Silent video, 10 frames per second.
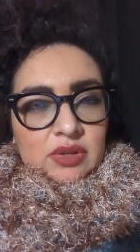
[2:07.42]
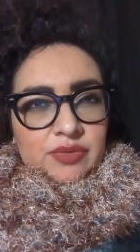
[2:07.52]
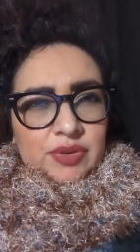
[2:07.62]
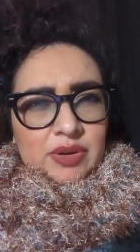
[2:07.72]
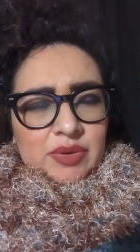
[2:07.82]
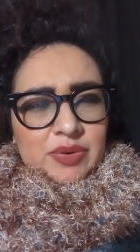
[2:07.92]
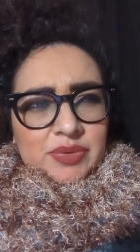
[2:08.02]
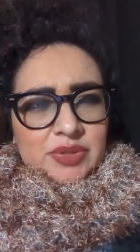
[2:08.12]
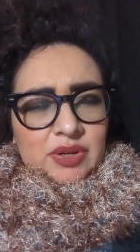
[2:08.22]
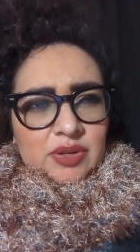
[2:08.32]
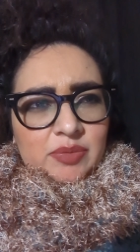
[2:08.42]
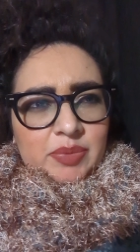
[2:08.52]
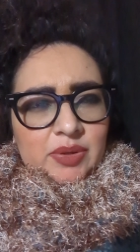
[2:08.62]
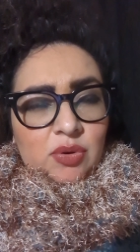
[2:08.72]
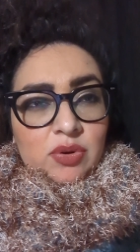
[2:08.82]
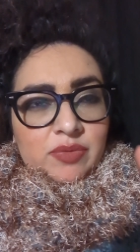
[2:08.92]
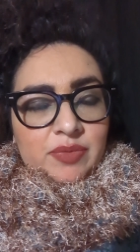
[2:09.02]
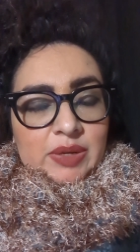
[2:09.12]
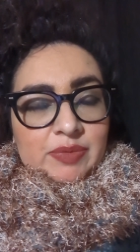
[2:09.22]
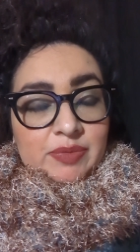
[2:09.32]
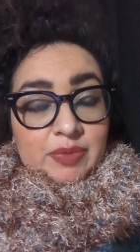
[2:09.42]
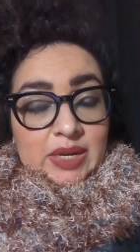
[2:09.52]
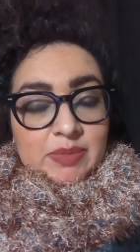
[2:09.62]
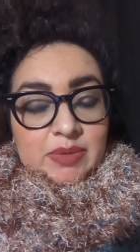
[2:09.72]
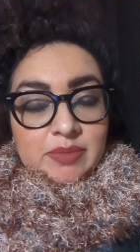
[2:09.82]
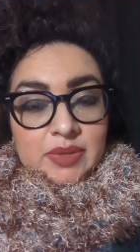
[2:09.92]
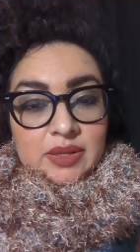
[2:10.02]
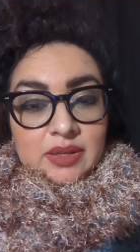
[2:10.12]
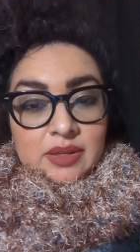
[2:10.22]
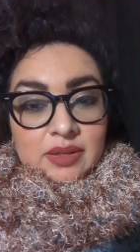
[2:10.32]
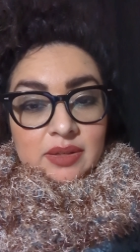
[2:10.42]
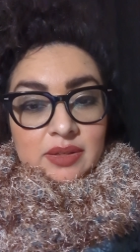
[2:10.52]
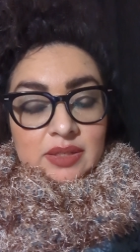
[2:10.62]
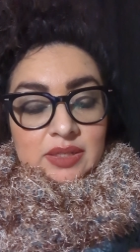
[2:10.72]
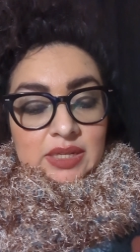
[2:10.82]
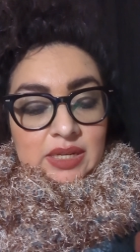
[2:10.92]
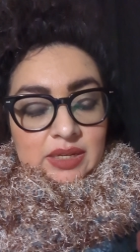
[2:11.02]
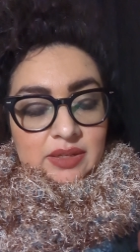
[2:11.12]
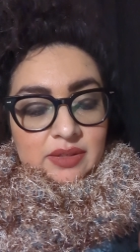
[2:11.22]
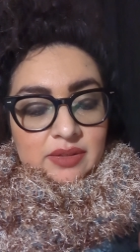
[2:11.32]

I forgot what it was called, but oh, and vitamin D.